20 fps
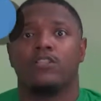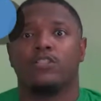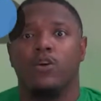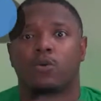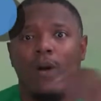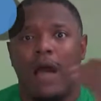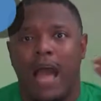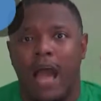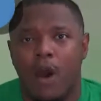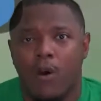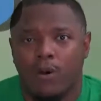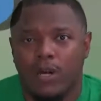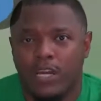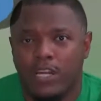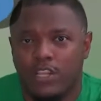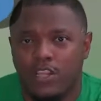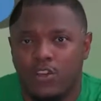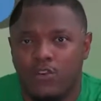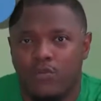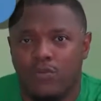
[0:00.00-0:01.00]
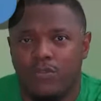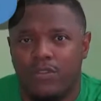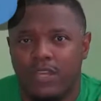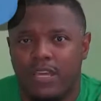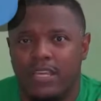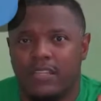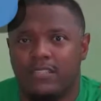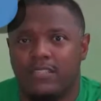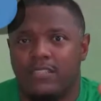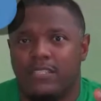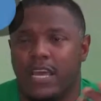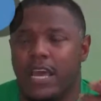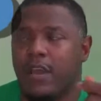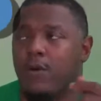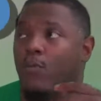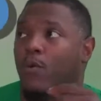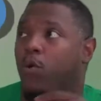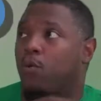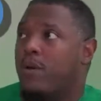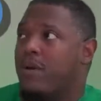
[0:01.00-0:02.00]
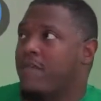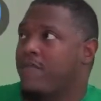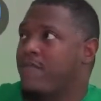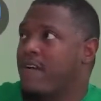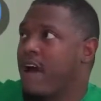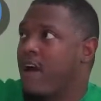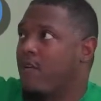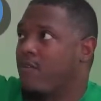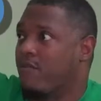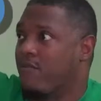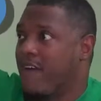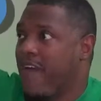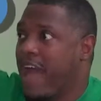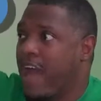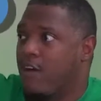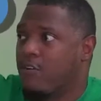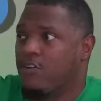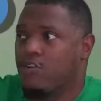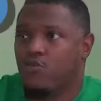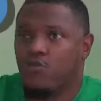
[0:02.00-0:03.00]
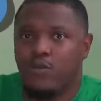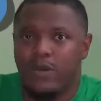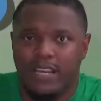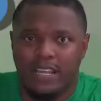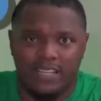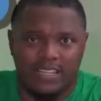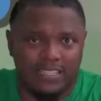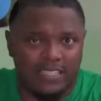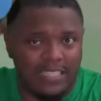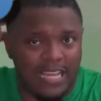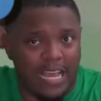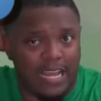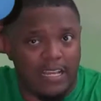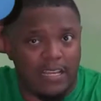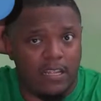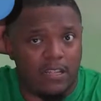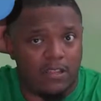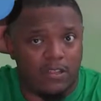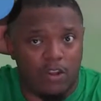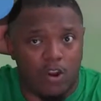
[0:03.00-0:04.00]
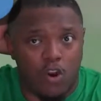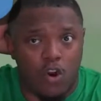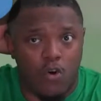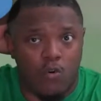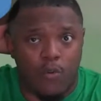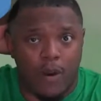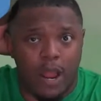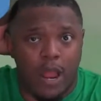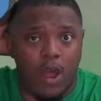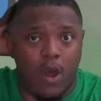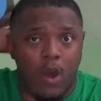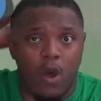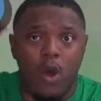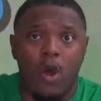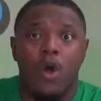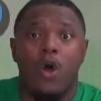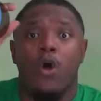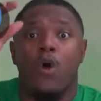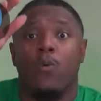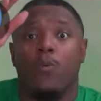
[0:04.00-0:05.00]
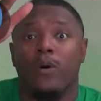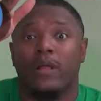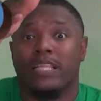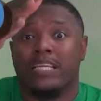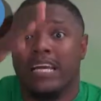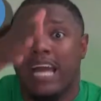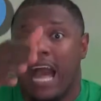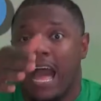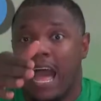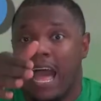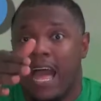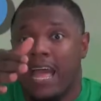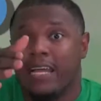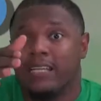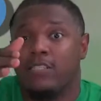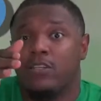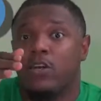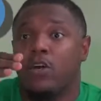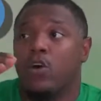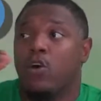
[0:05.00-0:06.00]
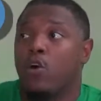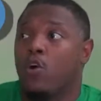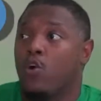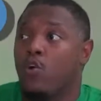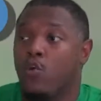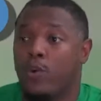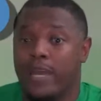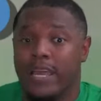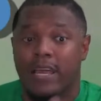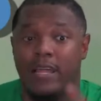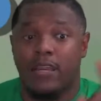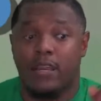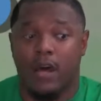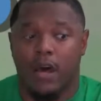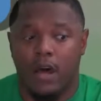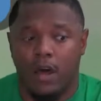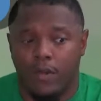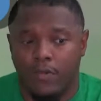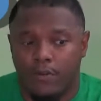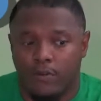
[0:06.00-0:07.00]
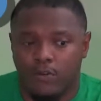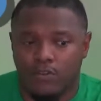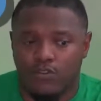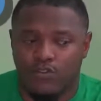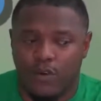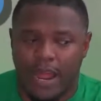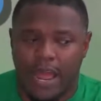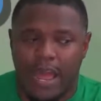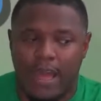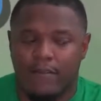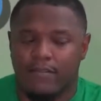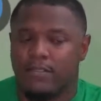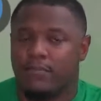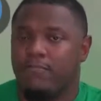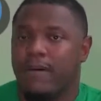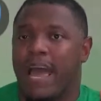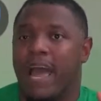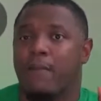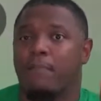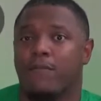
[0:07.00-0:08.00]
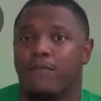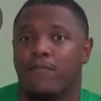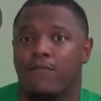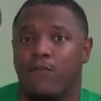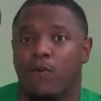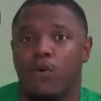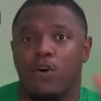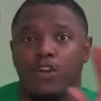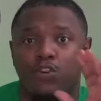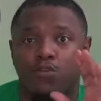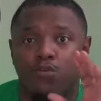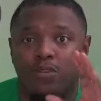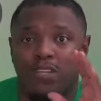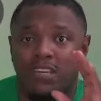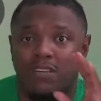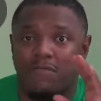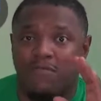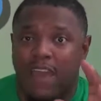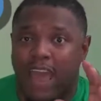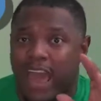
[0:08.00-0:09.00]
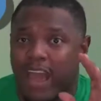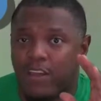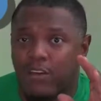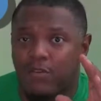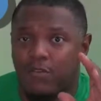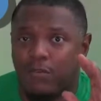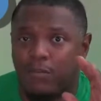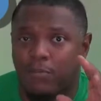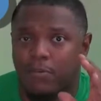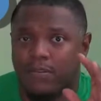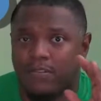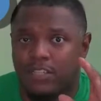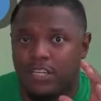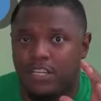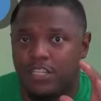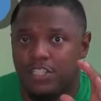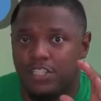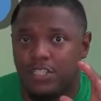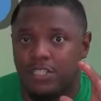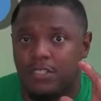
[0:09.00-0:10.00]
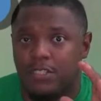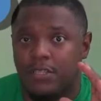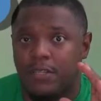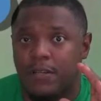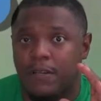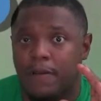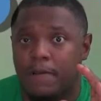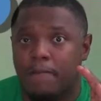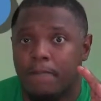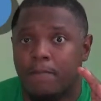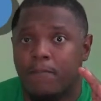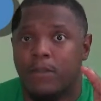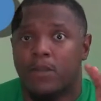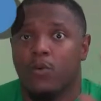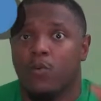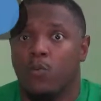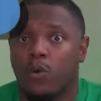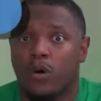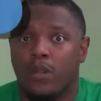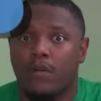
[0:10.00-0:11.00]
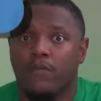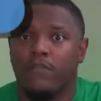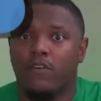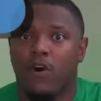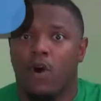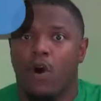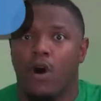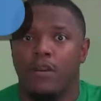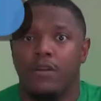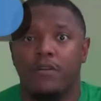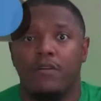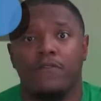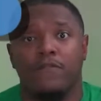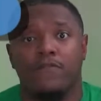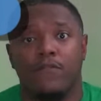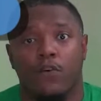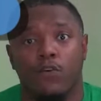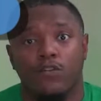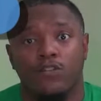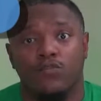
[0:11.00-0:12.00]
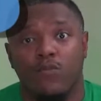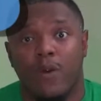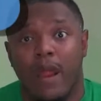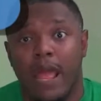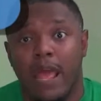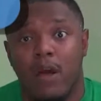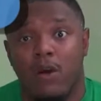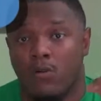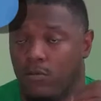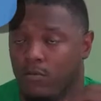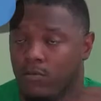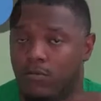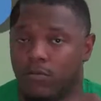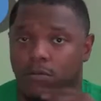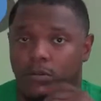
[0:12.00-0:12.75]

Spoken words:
So how can you then say, well, we found value in the second and third round with guys who in other drafts back before you devalued the position would have gone in the first round?